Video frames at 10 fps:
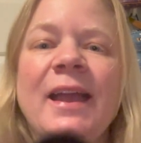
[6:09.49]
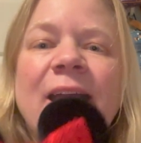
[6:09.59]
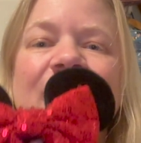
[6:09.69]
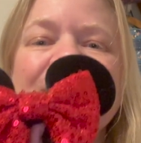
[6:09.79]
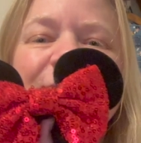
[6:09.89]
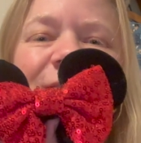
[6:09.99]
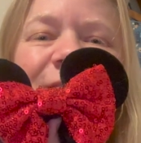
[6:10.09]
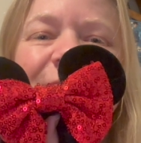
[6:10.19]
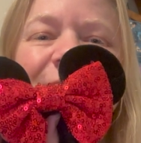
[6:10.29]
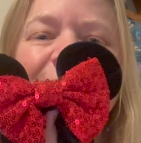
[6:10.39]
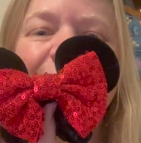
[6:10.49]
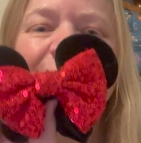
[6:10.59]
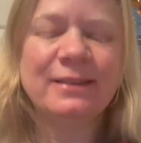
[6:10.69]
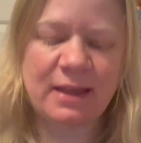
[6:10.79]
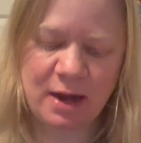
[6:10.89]
and
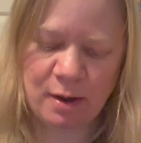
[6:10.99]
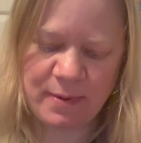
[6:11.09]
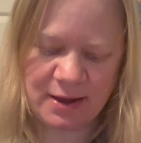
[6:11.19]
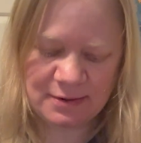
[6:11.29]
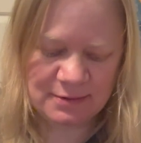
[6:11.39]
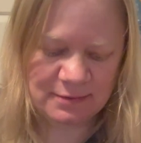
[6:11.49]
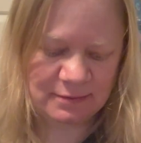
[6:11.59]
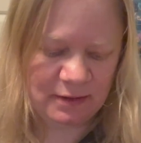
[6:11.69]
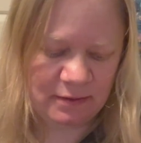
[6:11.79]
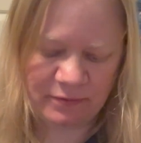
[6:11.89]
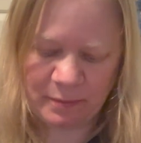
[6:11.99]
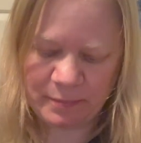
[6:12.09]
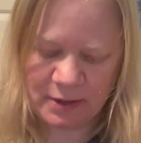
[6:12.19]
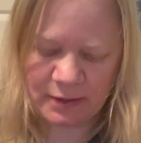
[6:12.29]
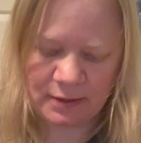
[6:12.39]
a hairband in the front
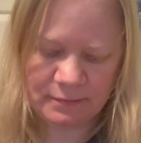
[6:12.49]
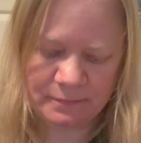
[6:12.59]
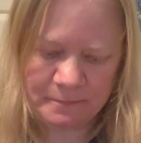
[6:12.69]
pocket.